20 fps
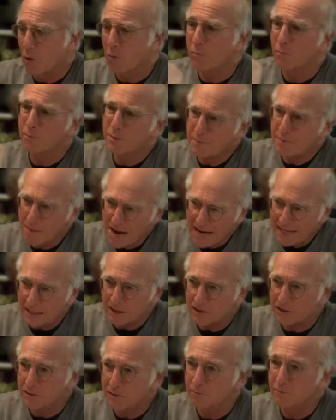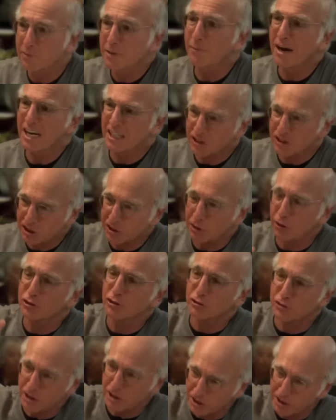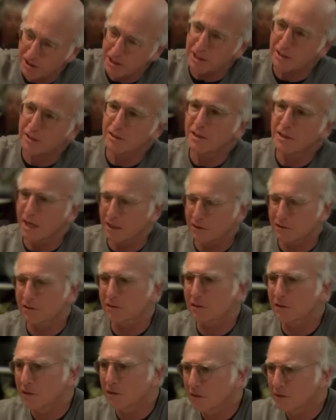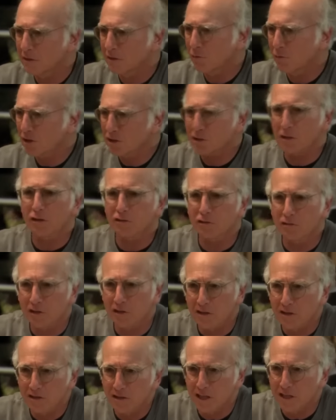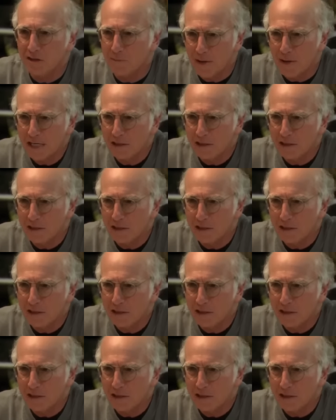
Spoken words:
No, B minus. B minus is closer to the D, yes. What's closer to the D, the